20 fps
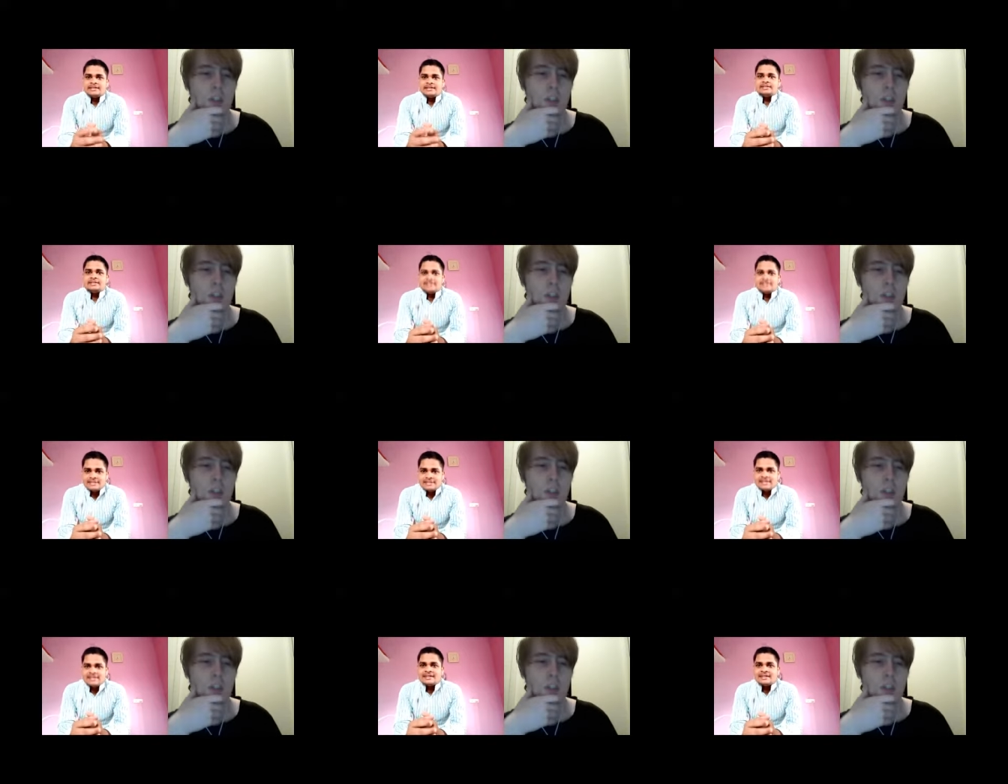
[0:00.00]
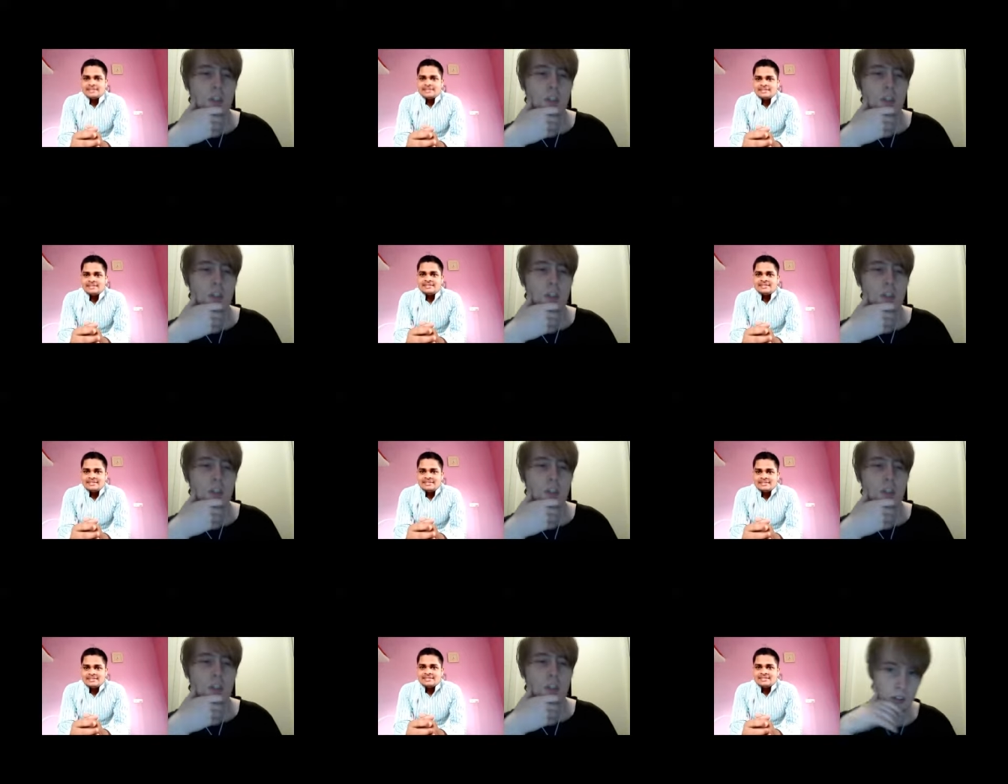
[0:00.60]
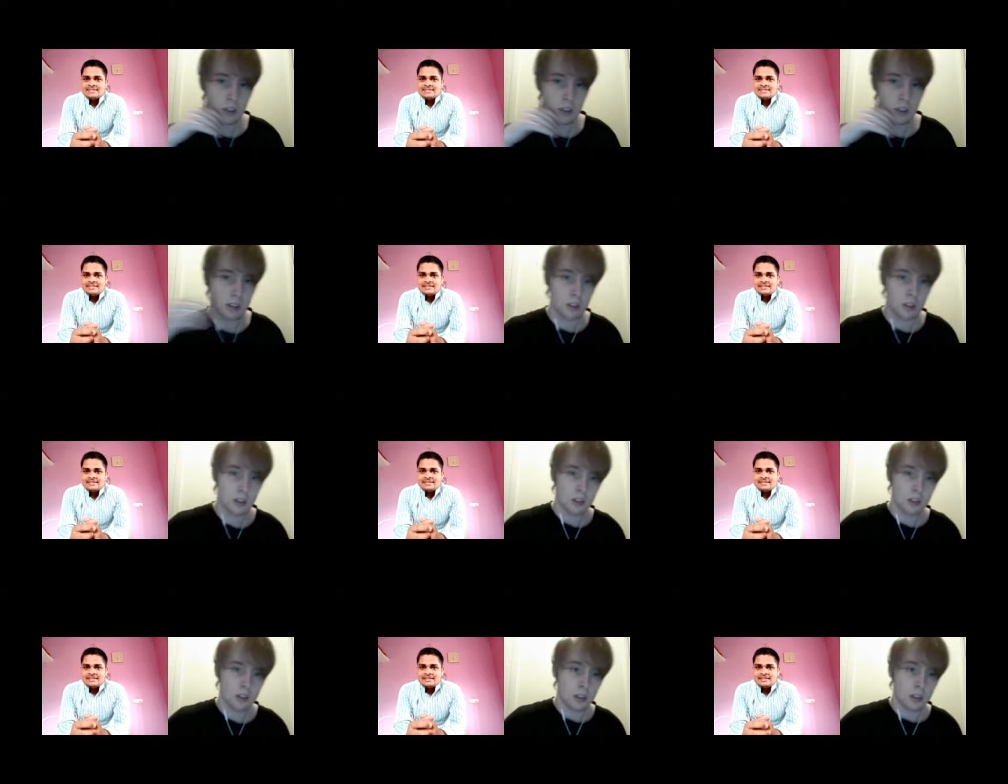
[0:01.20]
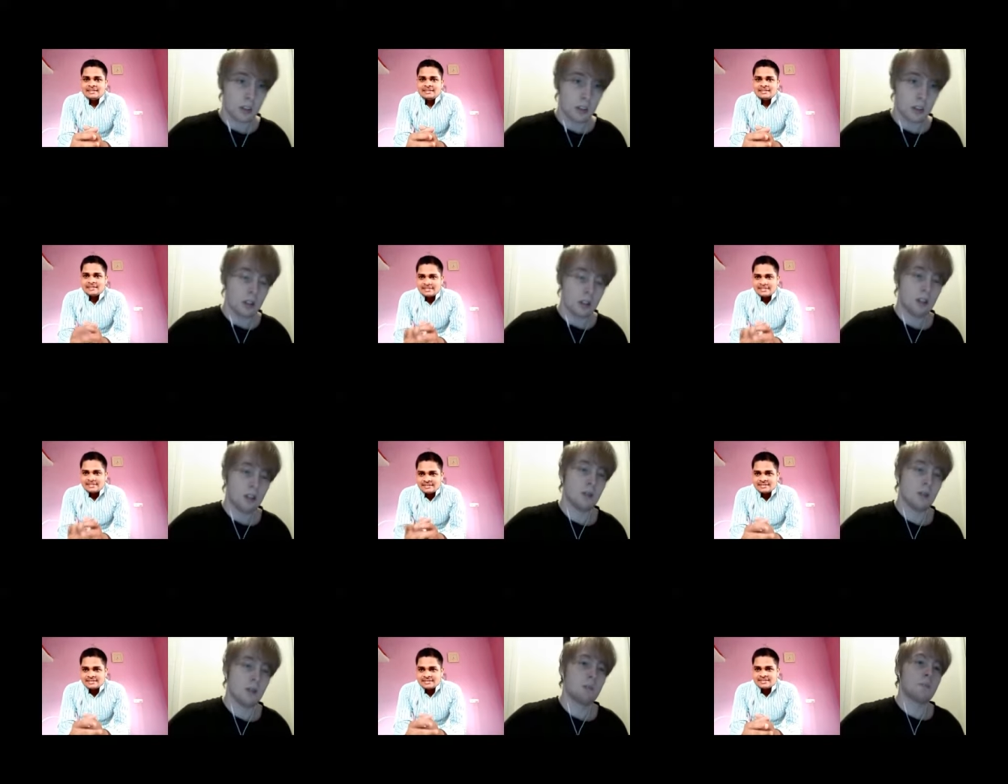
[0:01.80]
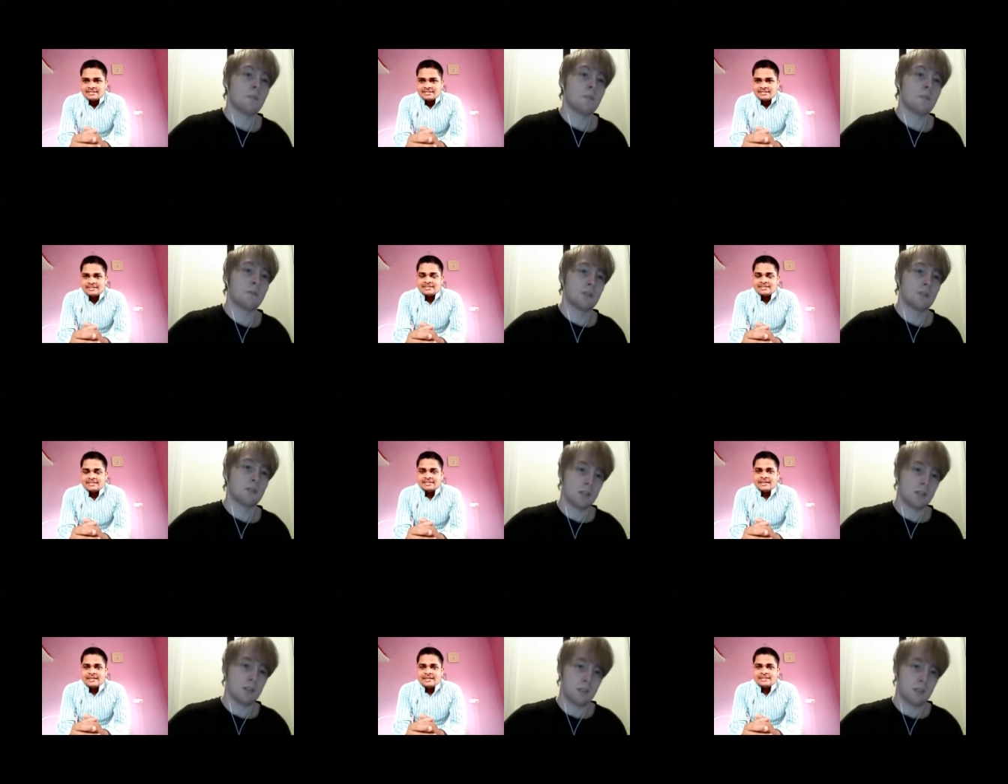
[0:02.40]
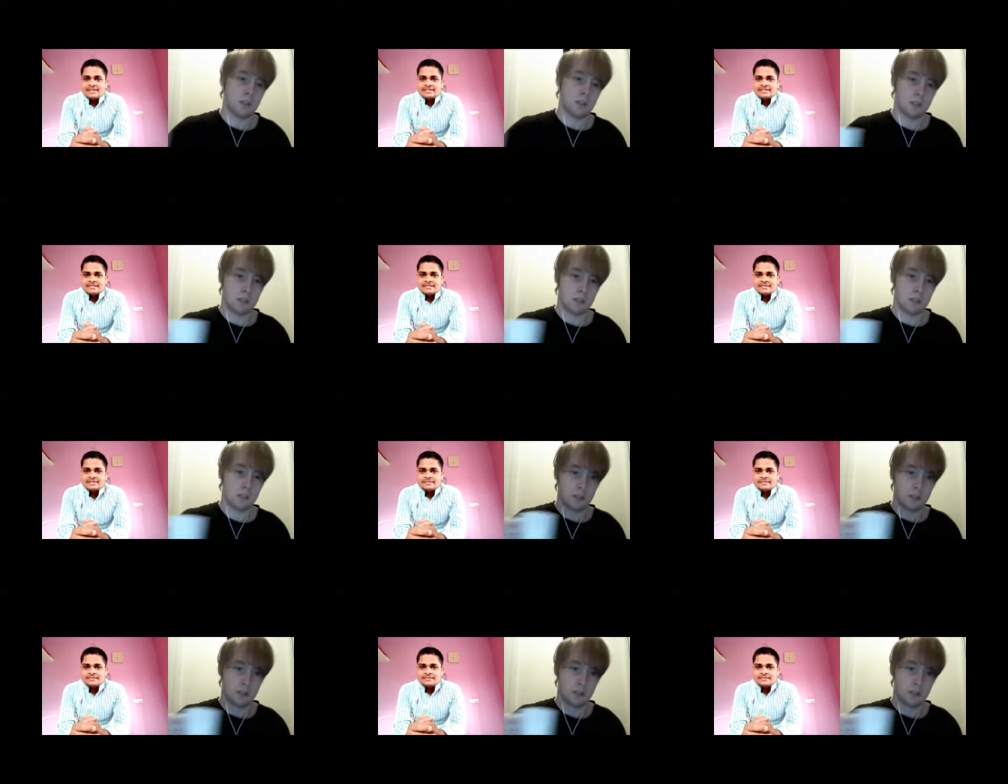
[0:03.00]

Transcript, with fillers: yeah. Yeah, um, this slide, sir.